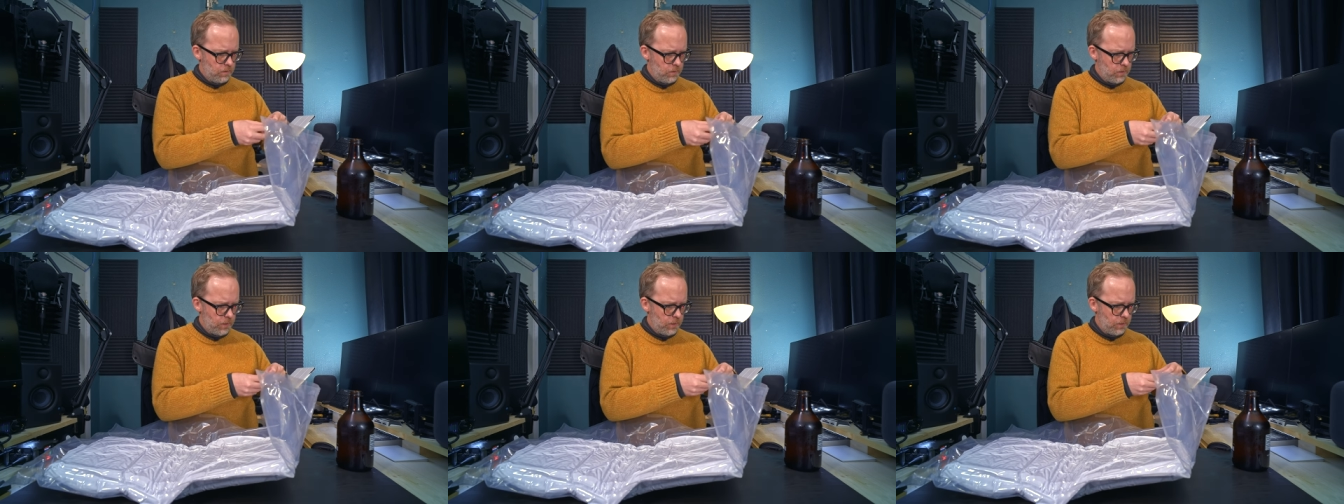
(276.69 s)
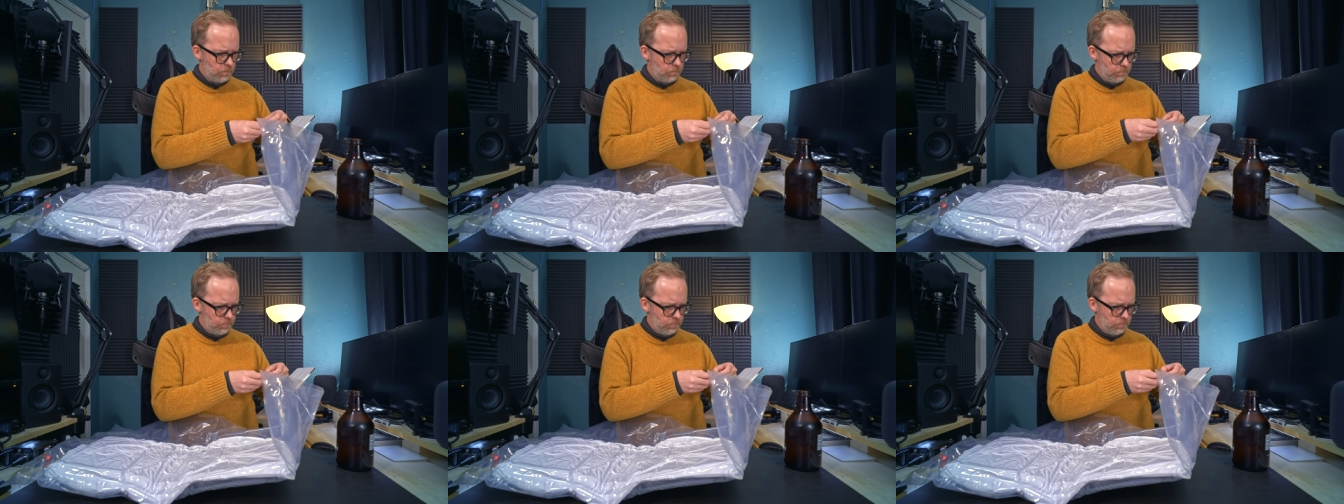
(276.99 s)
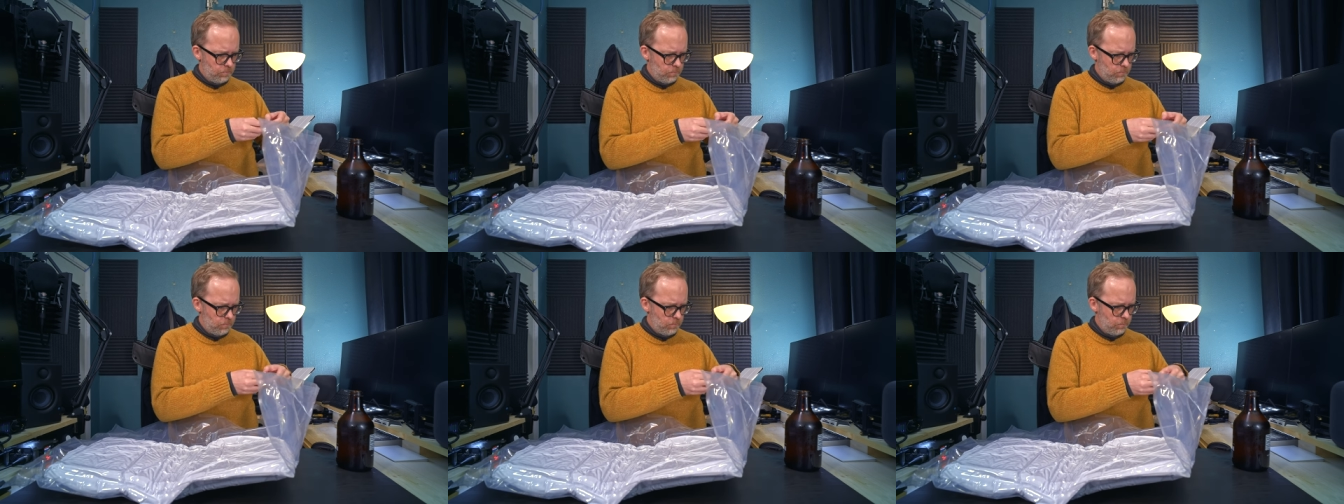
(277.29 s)
I
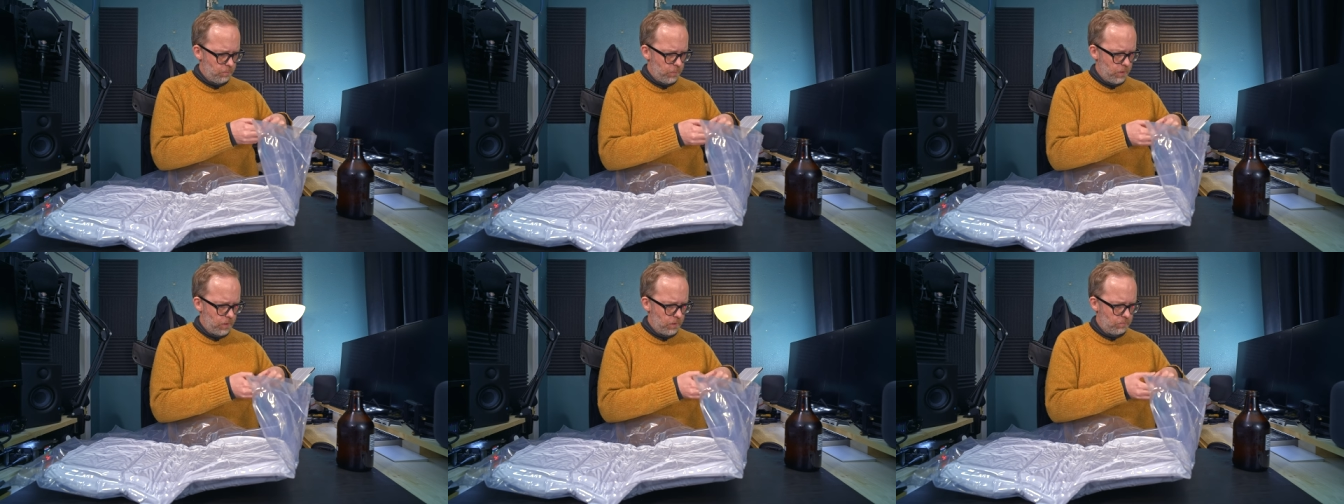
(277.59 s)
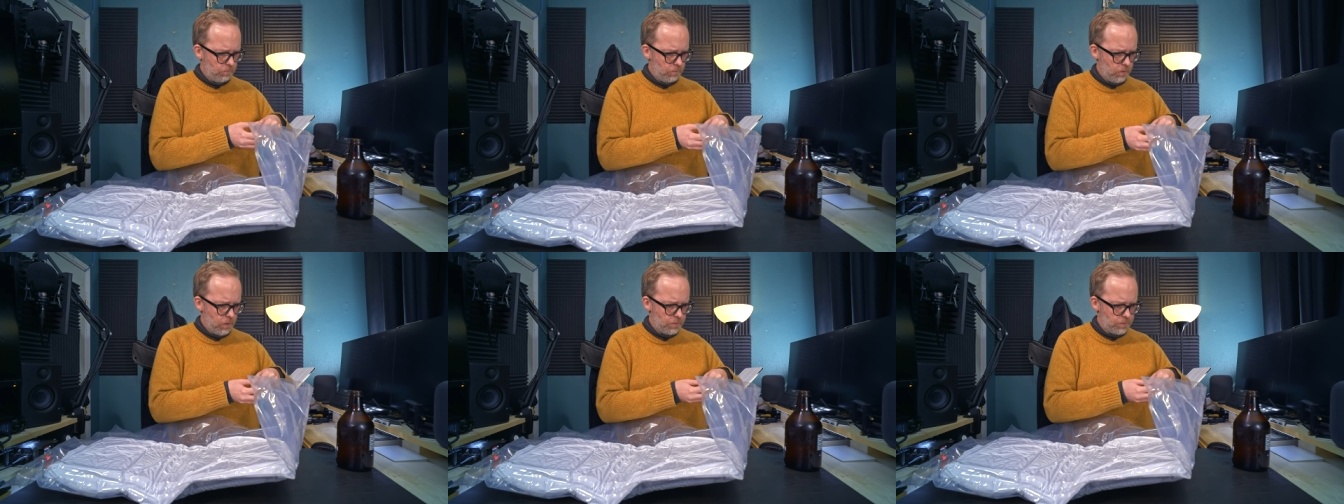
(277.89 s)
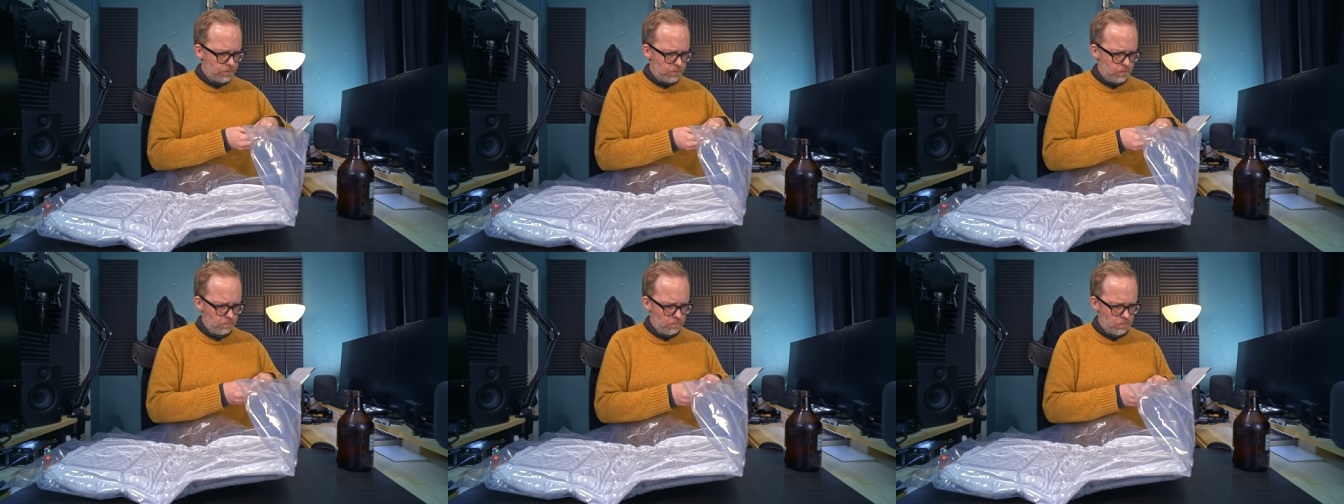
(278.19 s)
may have
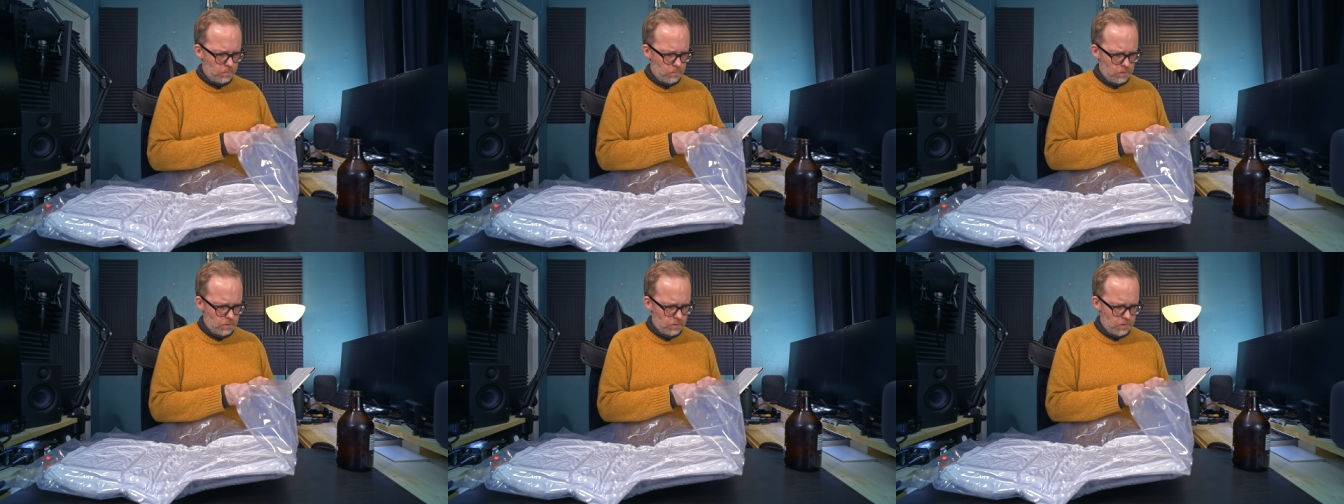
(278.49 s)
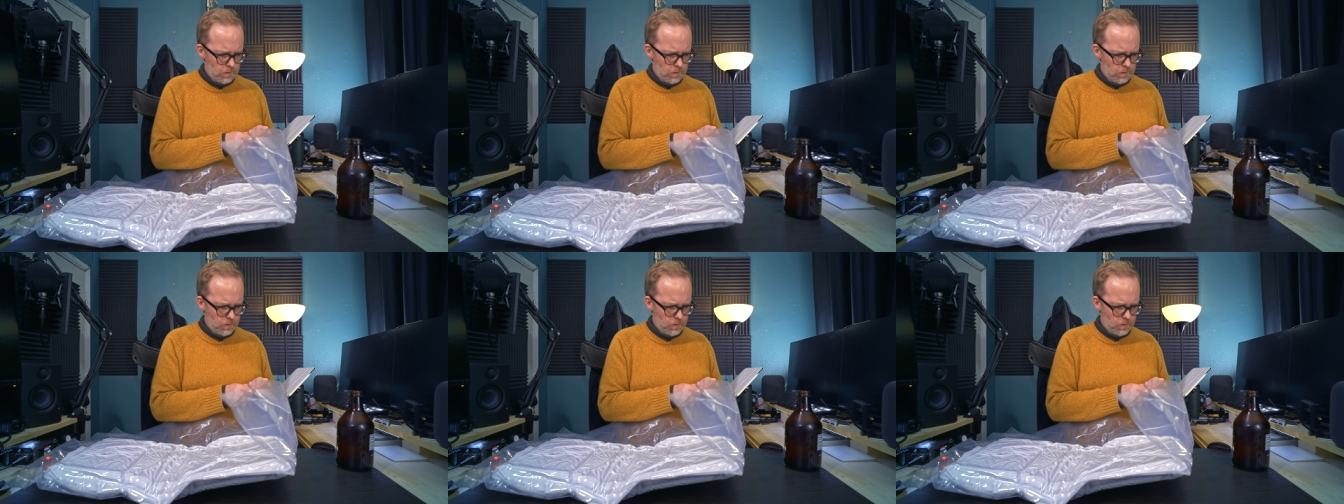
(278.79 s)
lost them.